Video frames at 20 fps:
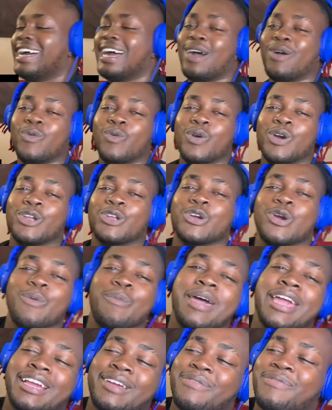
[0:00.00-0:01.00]
I want to
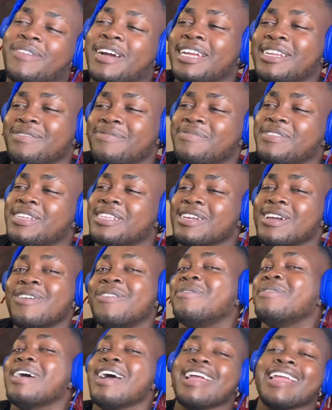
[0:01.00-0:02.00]
go back and find the
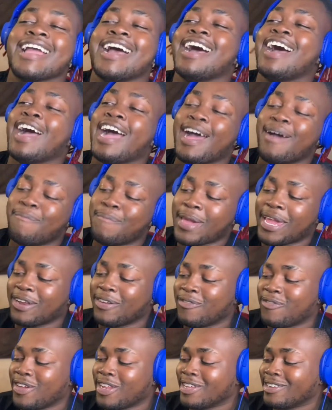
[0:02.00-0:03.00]
video. I, I,
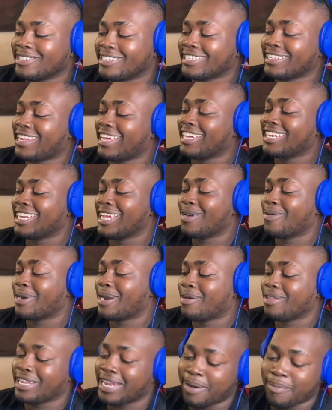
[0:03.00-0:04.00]
made a video just like that when
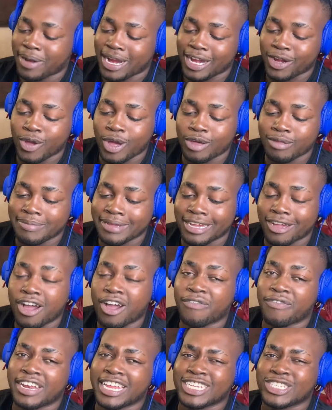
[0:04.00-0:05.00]
I was like, bro, I know I've been
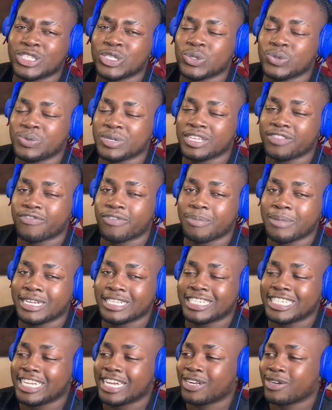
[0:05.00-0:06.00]
gone for like two weeks from
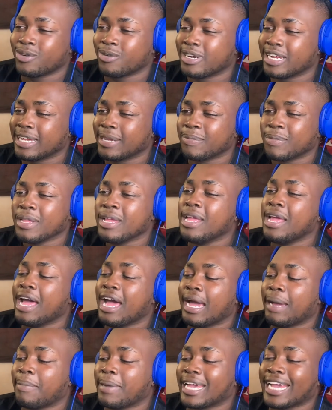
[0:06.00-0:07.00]
my channel, right?
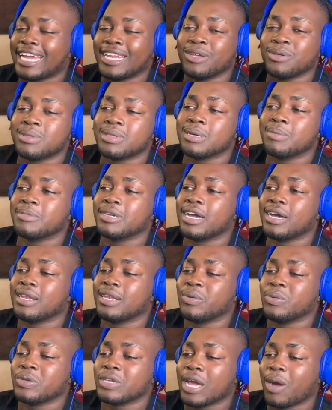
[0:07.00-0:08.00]
I'm like, I know some
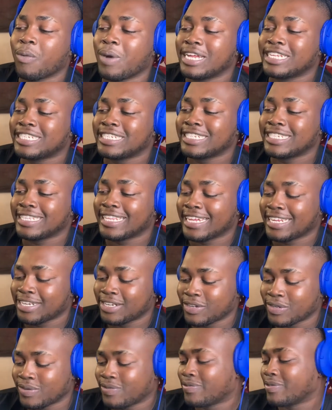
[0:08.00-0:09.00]
y'all y'all watching this like
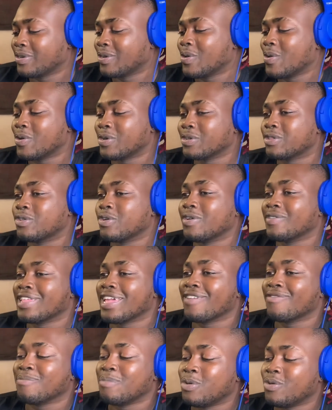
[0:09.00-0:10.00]
the dude from the corner store,
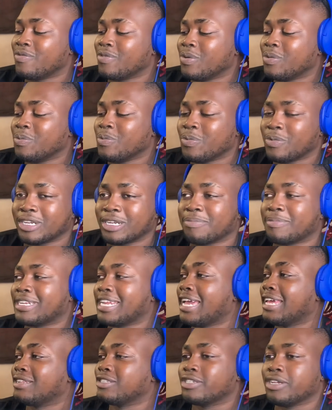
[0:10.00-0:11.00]
that movie with the
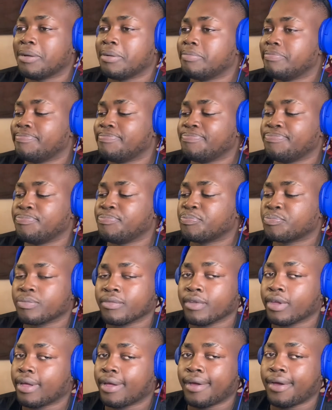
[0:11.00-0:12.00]
banana tongue. Mm. Mm-hmm.
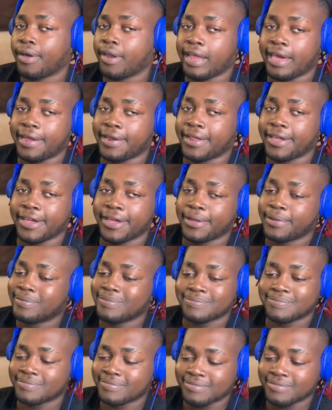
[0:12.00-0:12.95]
I don't like that.